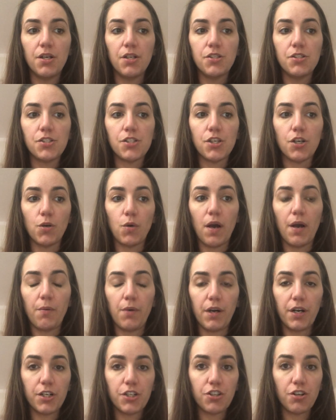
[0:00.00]
So I
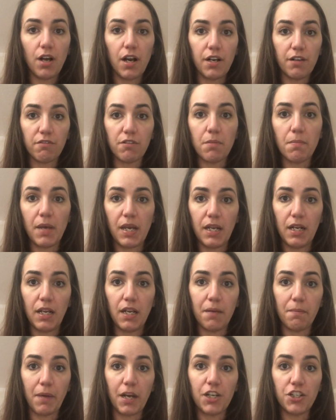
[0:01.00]
want to try to remain
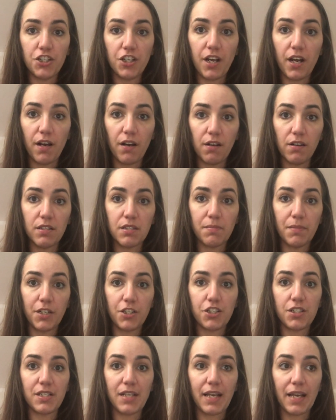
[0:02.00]
in my chair as
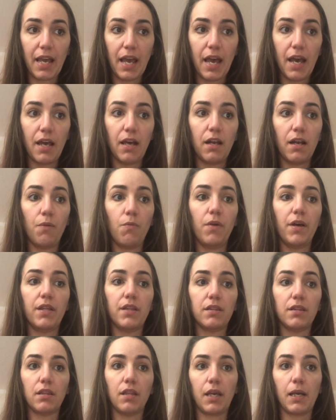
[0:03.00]
much as I can
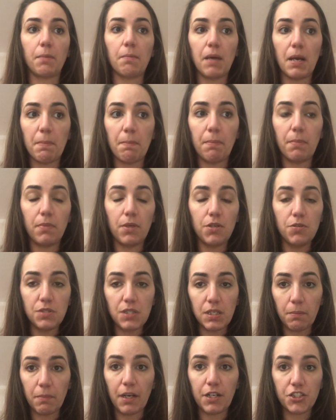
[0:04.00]
with like
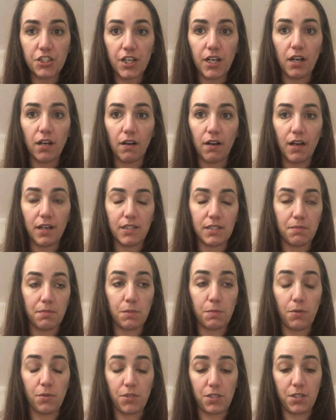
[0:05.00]
using my chair as I'm
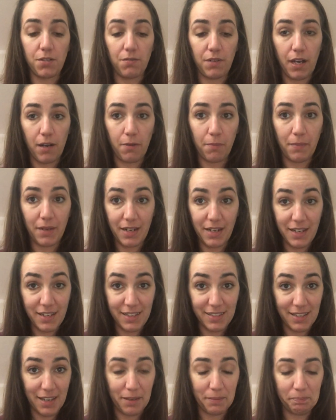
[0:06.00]
supposed to. Now my knee
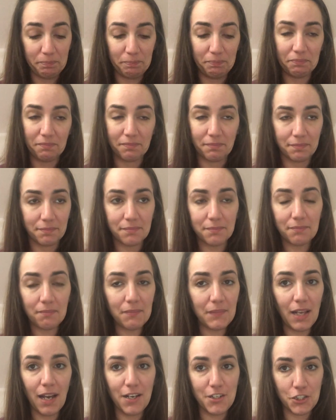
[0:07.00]
is up.
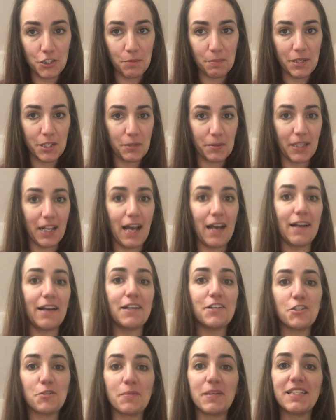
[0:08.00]
I shouldn't be doing that. I
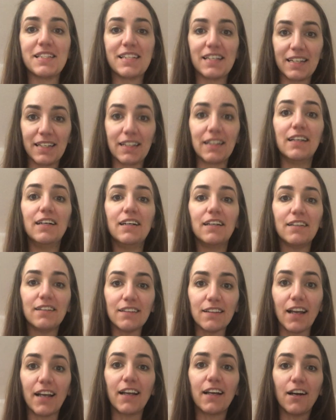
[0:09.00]
should be sitting
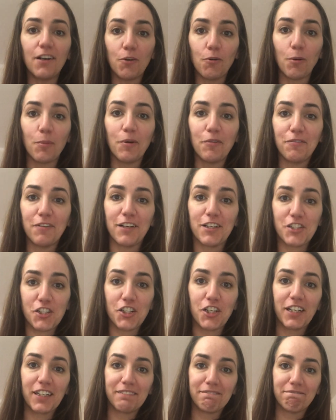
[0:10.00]
like a normal
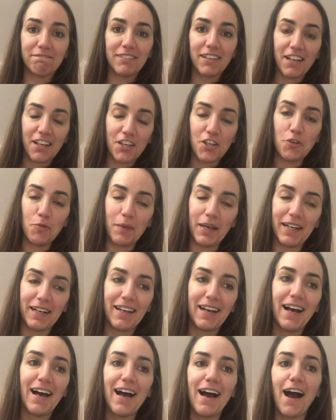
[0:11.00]
functioning human.
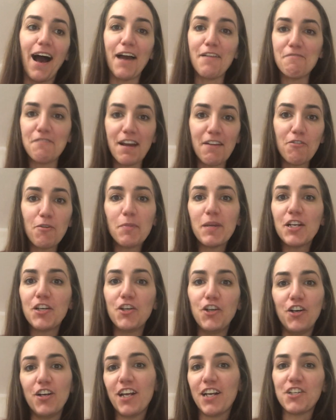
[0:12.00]
I've never been
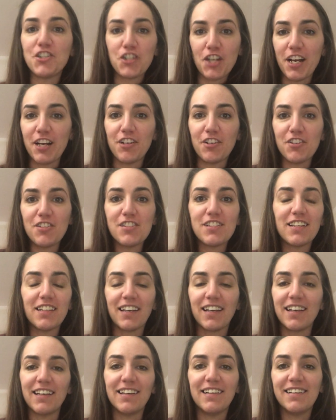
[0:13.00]
good at chairs.
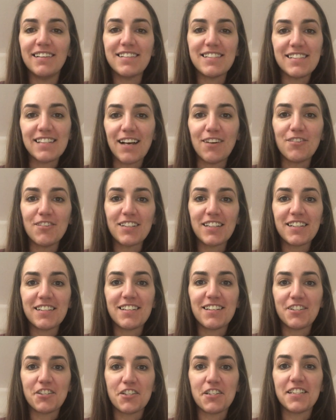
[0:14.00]
Like it sounds like
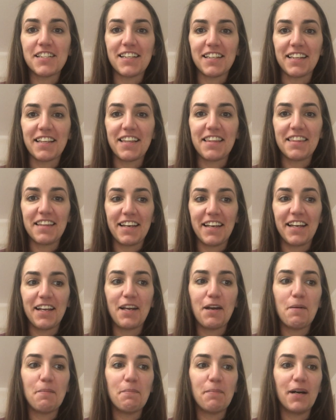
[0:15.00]
such a silly
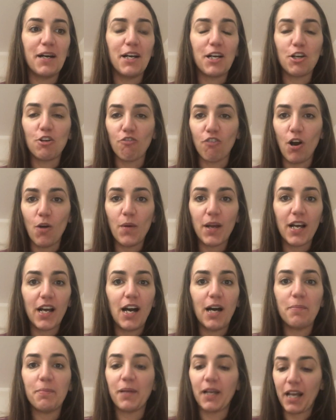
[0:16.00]
thing, but growing
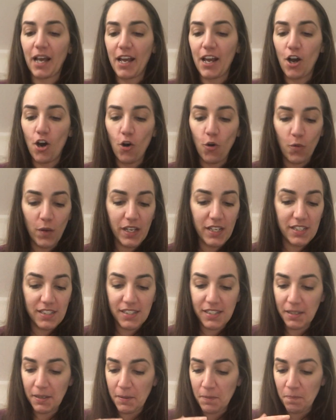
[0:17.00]
up, like I
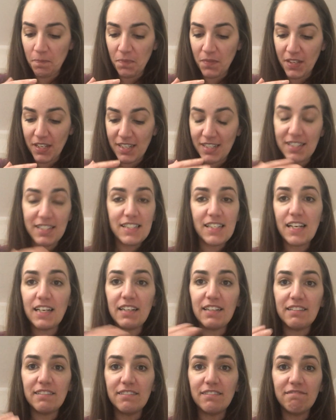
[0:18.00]
always
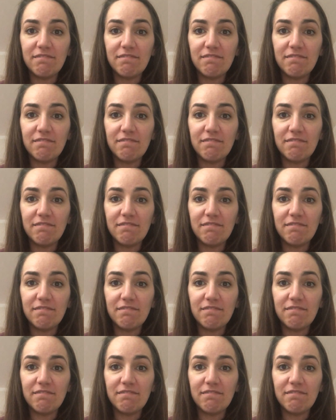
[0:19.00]
sit